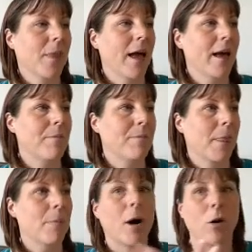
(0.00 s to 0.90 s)

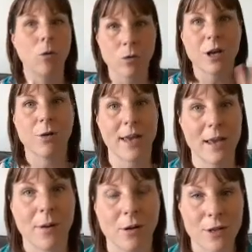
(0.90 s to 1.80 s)
but also
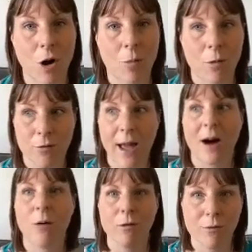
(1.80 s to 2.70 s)
keeping on top of
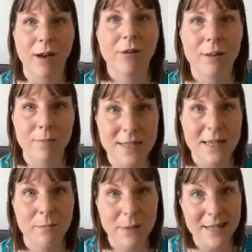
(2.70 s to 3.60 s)
now a very
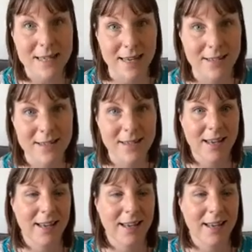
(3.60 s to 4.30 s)
busy business,